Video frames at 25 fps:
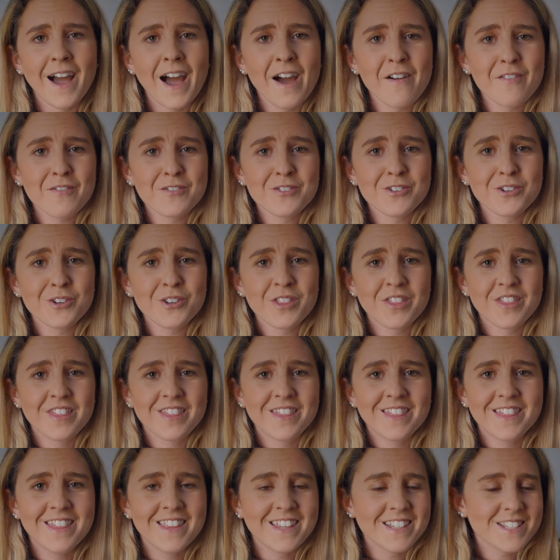after
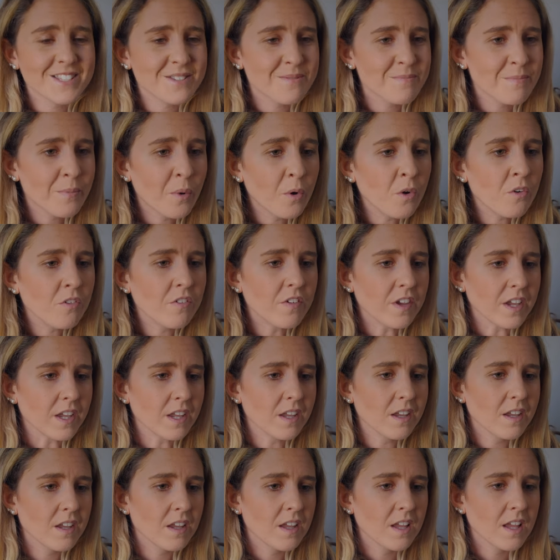this
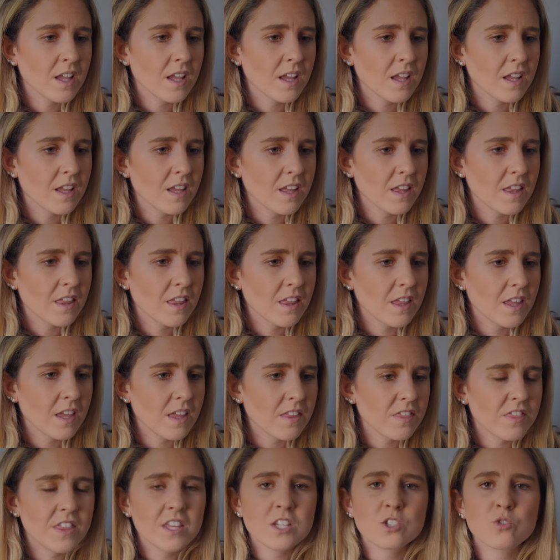movie,
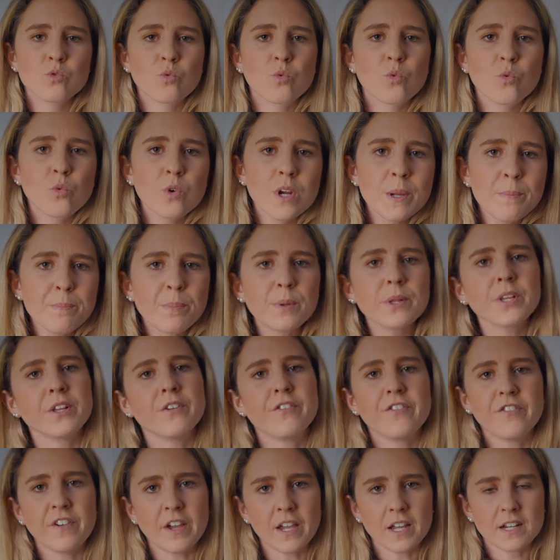this ripple
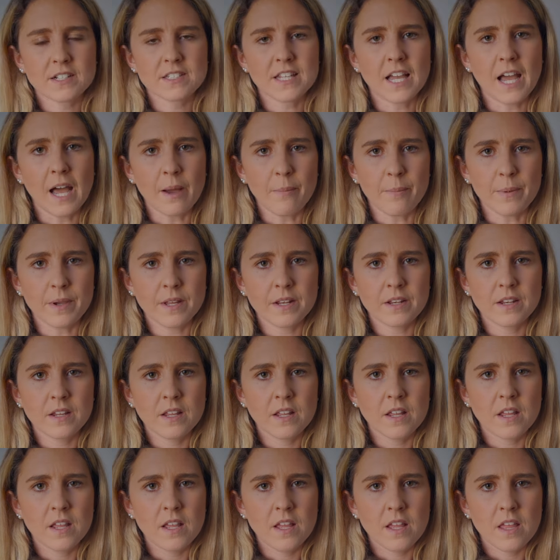effect
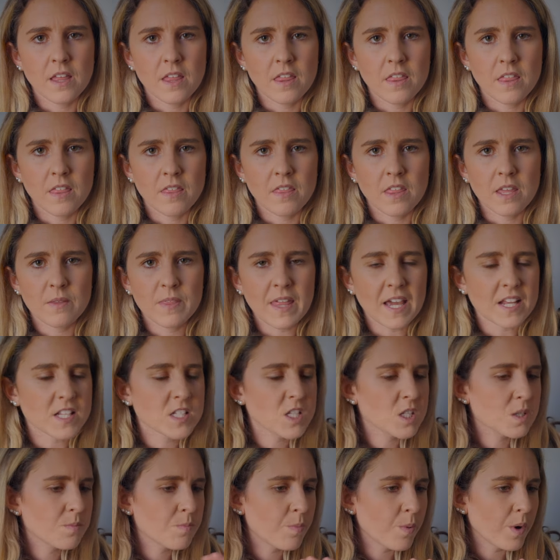happened that
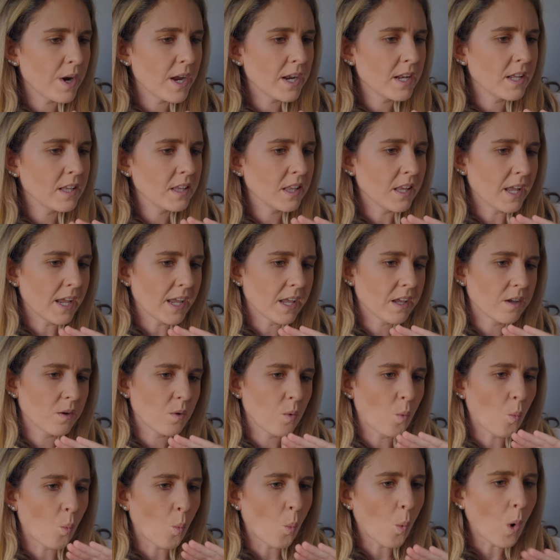spread like
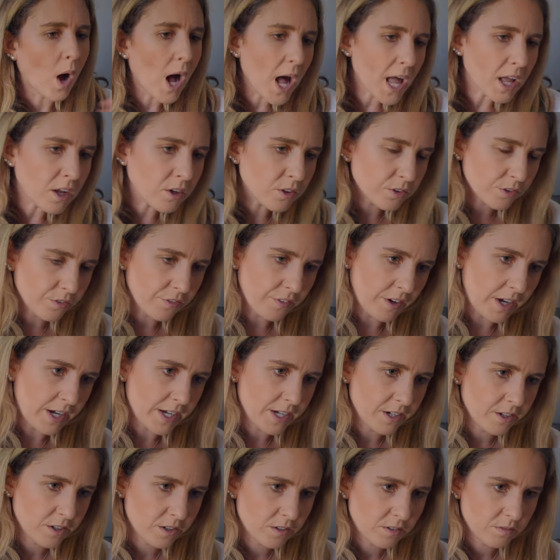
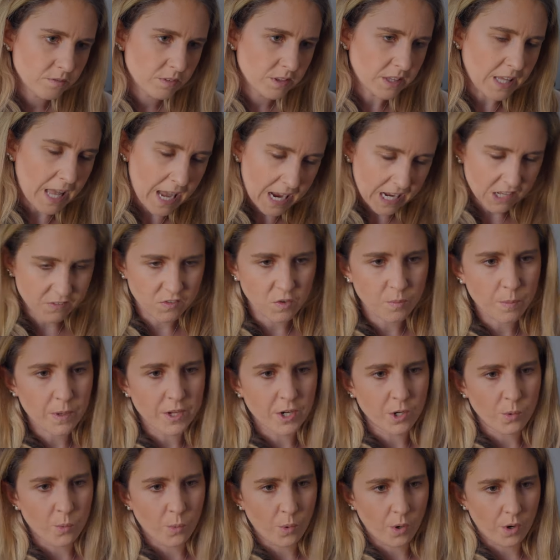wildfire, lack of a
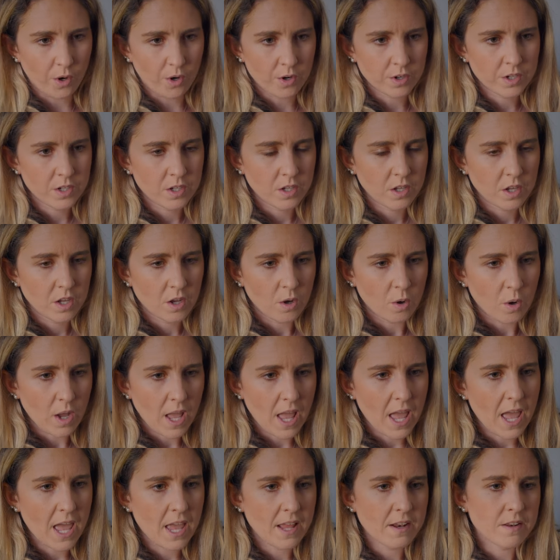better word.
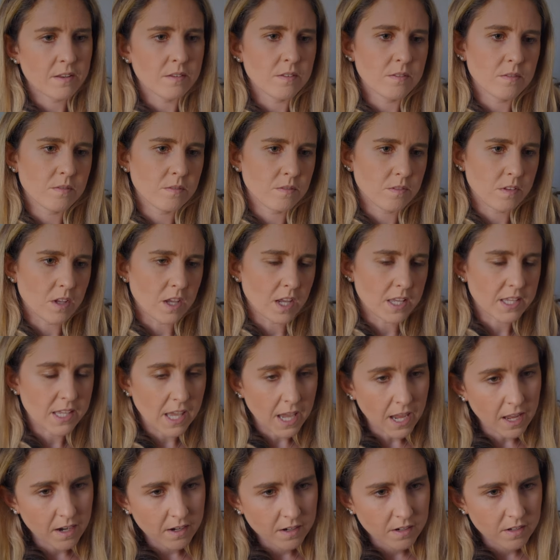And
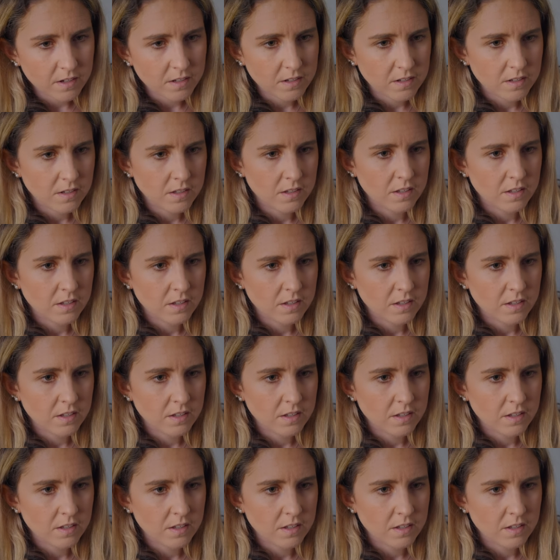again,